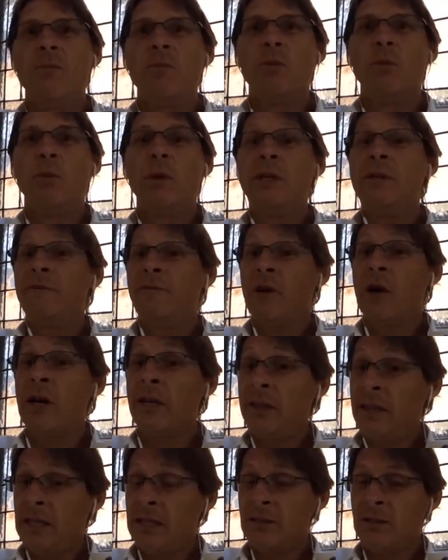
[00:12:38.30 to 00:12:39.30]
We
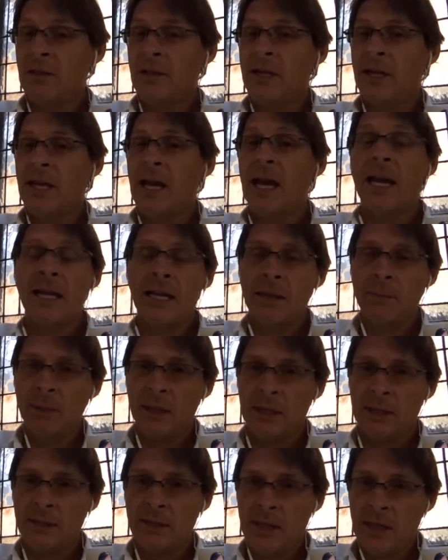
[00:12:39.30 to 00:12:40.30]
define things like
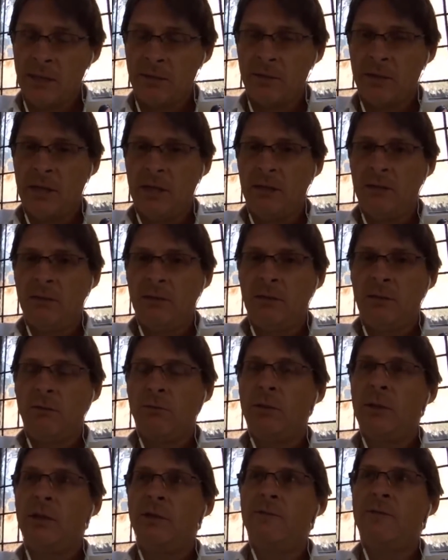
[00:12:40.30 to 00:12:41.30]
academic integrity.
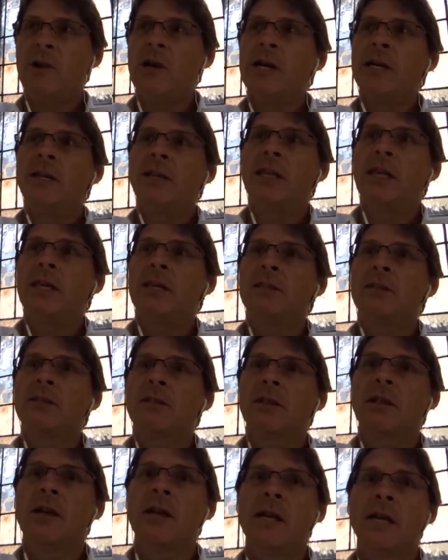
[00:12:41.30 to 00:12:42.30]
We define things
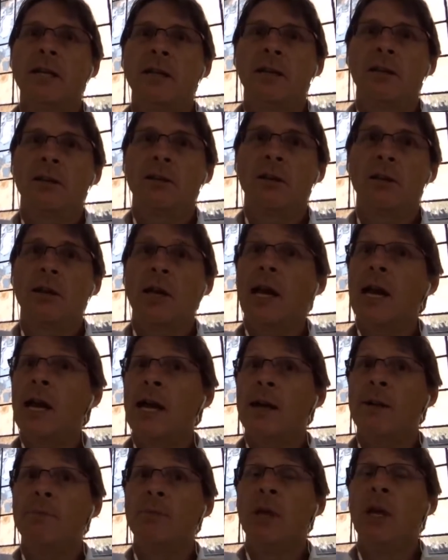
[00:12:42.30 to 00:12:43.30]
like
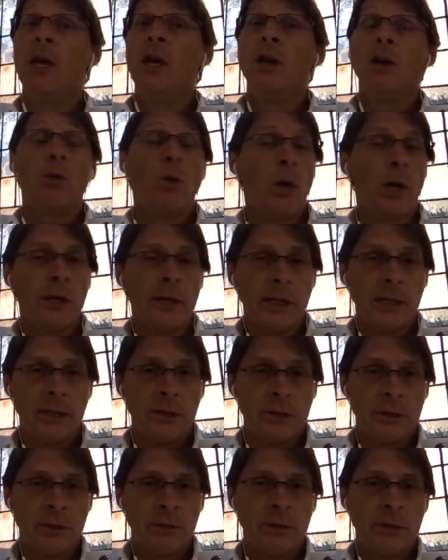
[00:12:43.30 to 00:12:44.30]
quality
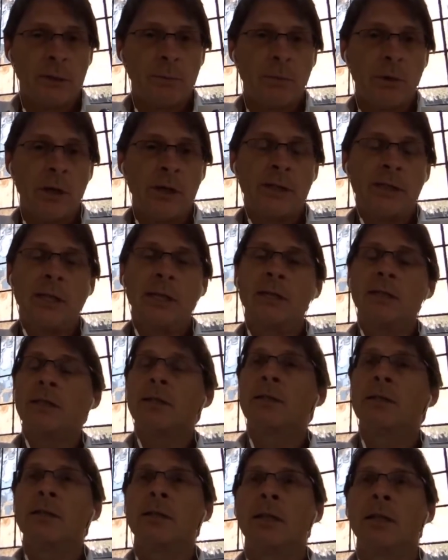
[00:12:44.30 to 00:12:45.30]
assurance
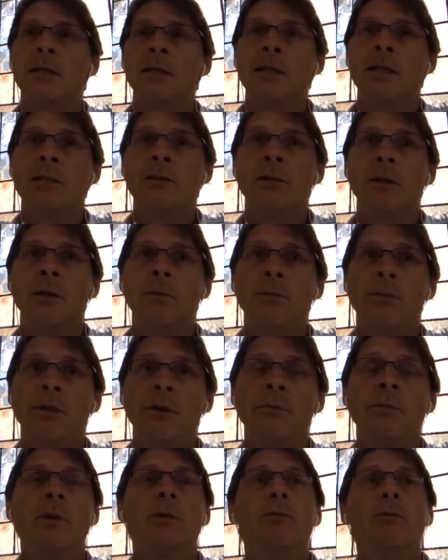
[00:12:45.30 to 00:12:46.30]
processes and continuing
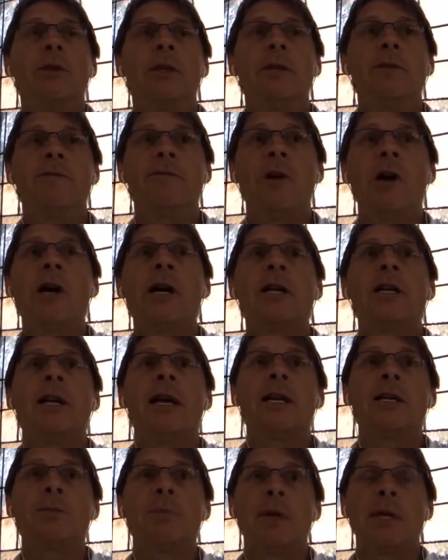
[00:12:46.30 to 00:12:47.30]
improvement. We define
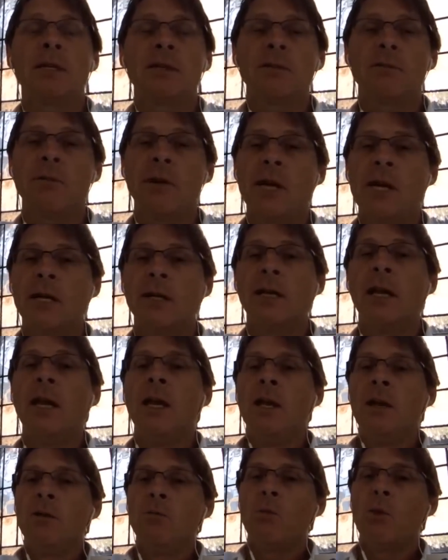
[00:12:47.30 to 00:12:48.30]
aspects around
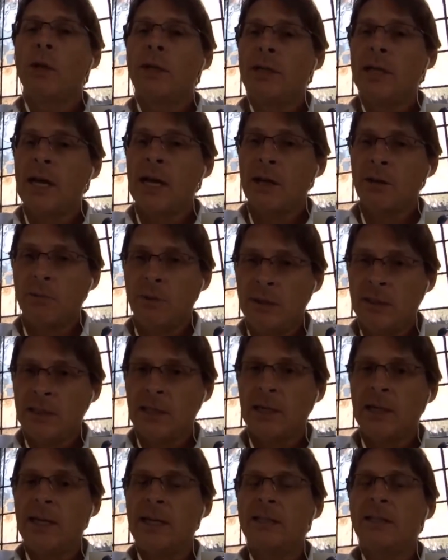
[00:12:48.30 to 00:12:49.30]
what data is
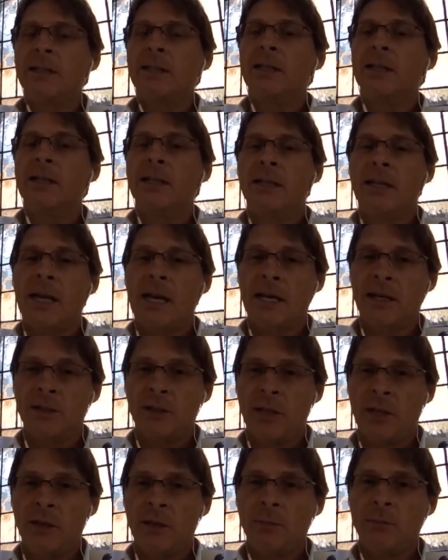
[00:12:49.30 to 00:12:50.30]
collected in the data
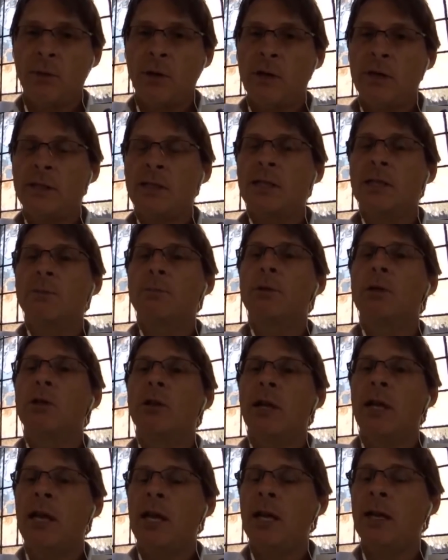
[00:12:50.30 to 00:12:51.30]
sharing process, but
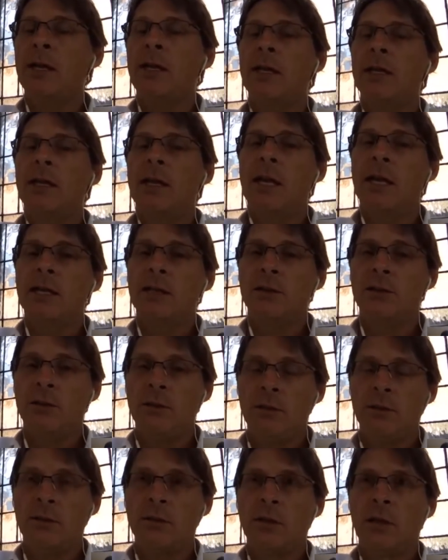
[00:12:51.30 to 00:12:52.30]
not how that data is
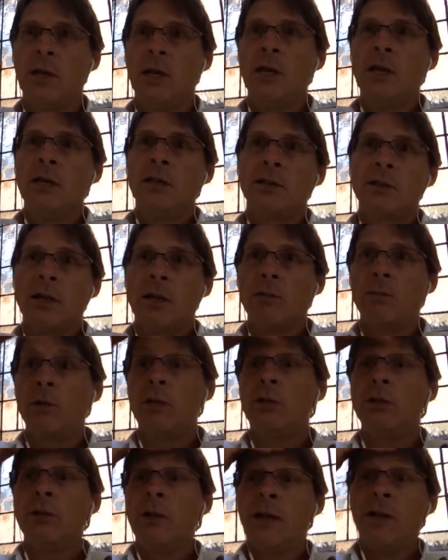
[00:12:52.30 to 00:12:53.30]
used. So we
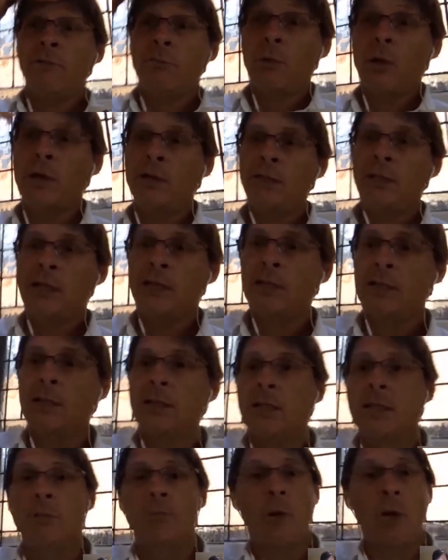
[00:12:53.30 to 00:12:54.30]
do have processes
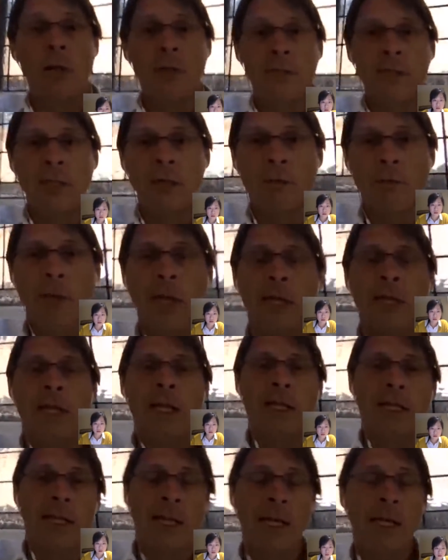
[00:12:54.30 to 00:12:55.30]
in policy around
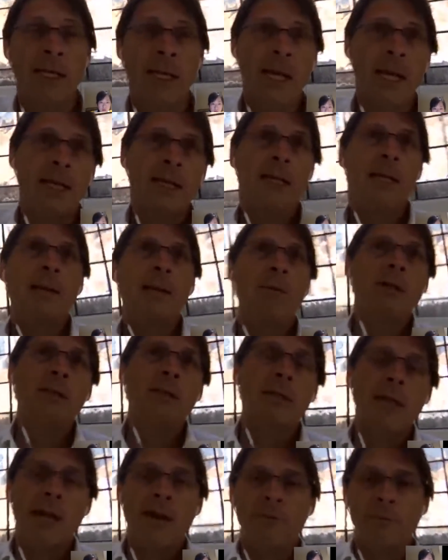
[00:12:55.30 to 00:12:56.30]
that. Can an academic
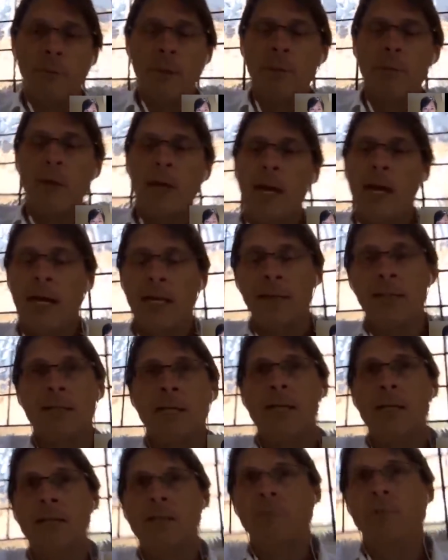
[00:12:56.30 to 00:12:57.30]
staff member
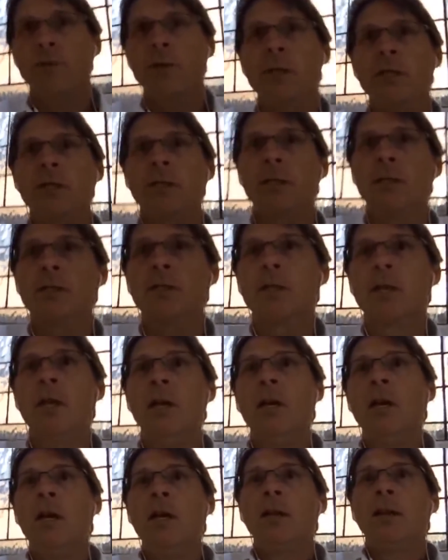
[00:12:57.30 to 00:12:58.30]
access, for instance,
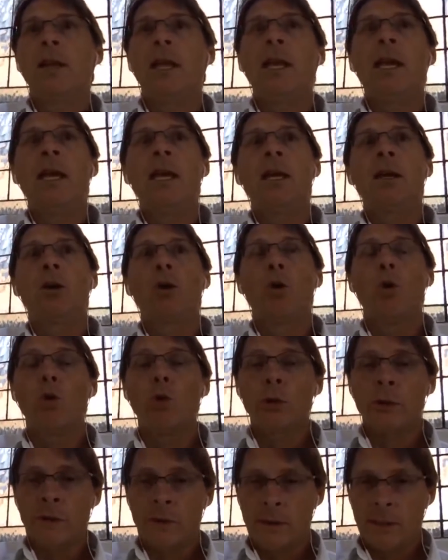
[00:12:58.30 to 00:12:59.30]
their
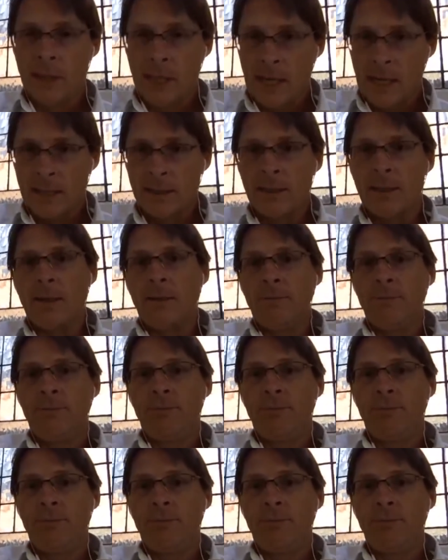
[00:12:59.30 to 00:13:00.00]
course data?